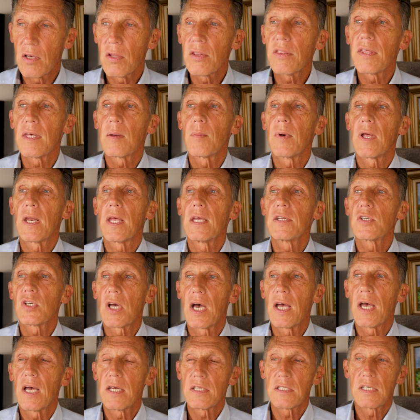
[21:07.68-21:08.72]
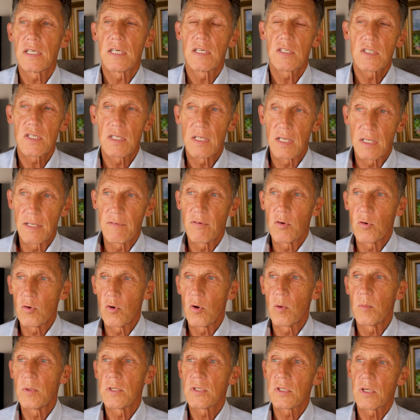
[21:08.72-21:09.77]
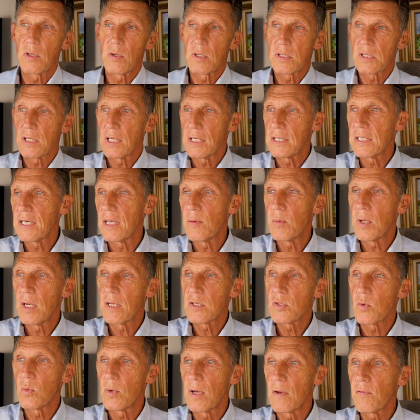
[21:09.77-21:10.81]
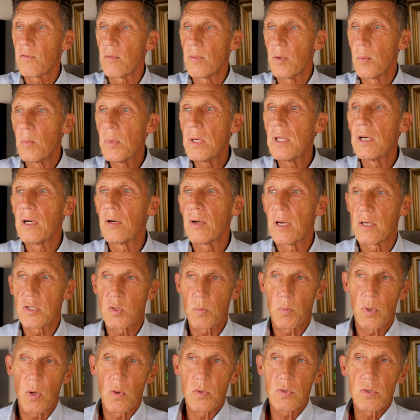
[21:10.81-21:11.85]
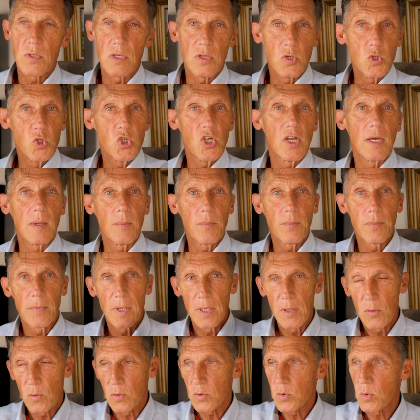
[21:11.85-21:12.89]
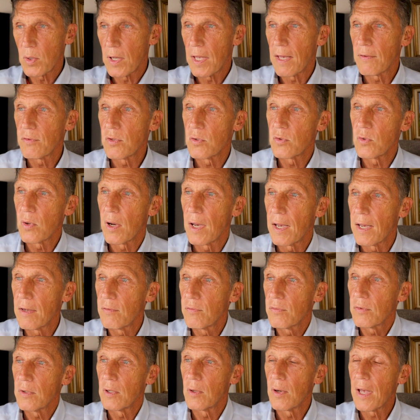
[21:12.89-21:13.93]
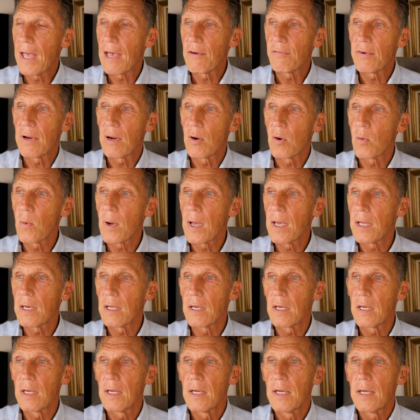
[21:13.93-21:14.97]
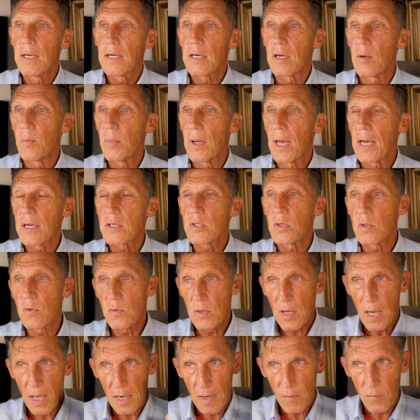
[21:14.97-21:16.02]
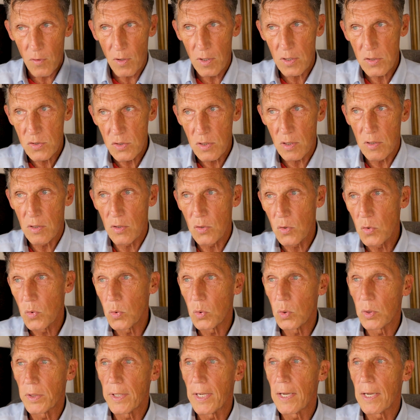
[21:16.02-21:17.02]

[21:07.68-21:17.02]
The other thing about HIIT, it's in the living room, and so it's like 10 minutes away from the meter as opposed to the gym, which we have to drive, a half hour away to come back. So you've kind of already started to cool